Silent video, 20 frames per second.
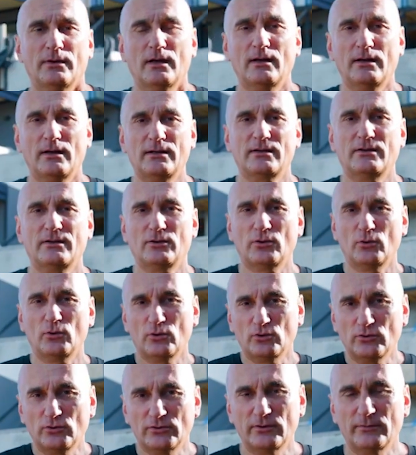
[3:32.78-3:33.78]
are
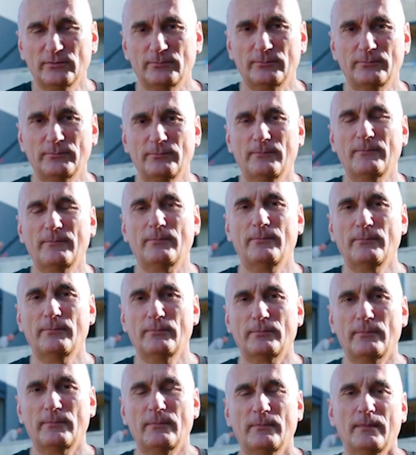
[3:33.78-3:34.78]
installed.
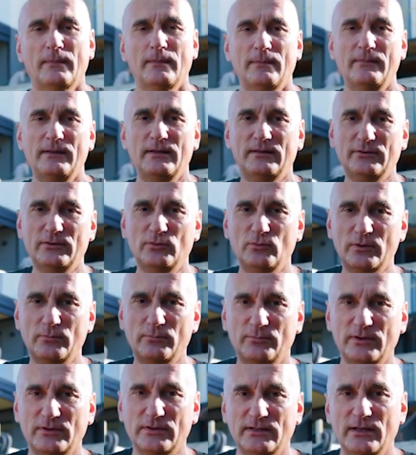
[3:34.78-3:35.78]
If you are
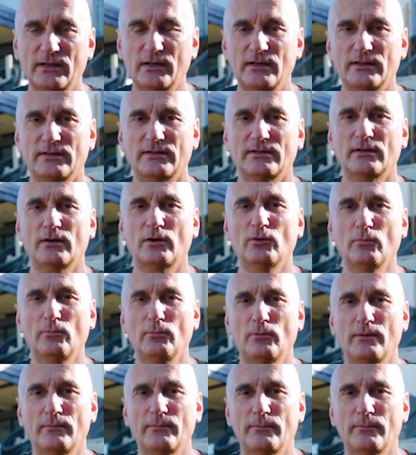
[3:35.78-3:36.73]
building on a slope,